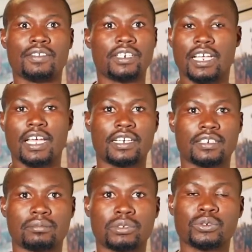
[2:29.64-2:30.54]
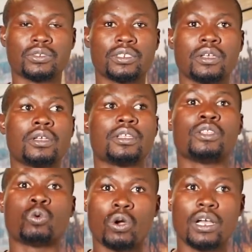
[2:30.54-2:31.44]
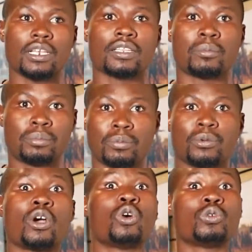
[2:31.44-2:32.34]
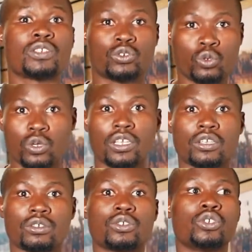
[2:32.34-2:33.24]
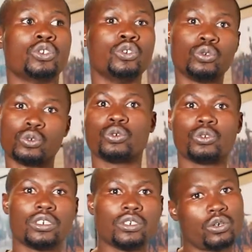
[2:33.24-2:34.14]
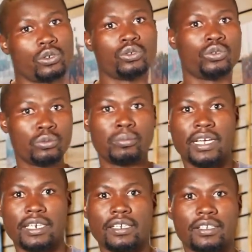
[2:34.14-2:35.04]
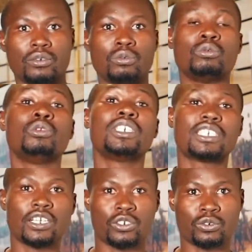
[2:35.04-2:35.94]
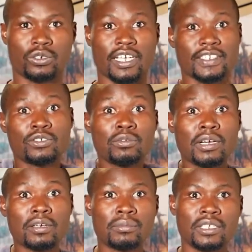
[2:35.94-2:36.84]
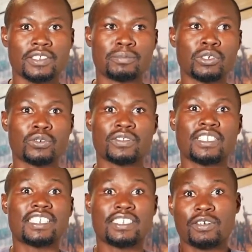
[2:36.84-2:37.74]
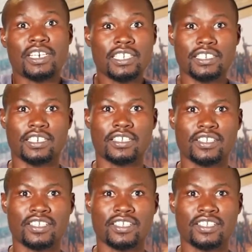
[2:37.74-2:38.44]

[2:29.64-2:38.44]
done, because the world, the people are always talking. Do good or do bad, we shall talk as human beings, because that's our nature.